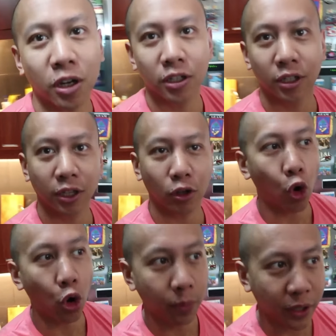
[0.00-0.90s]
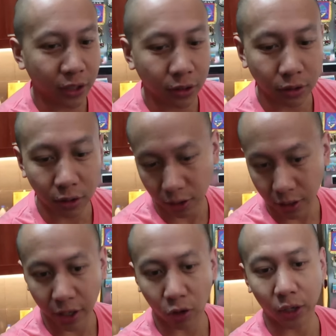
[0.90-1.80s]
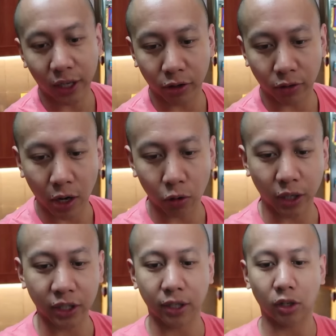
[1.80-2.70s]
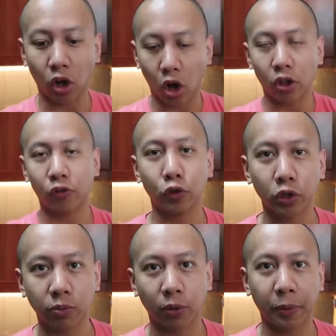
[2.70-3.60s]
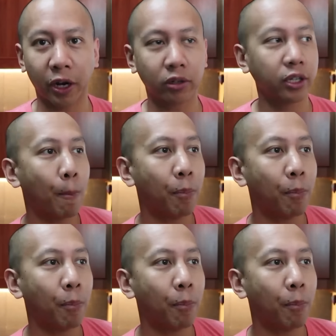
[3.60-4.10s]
not gonna open or let her out until all the food is prepared.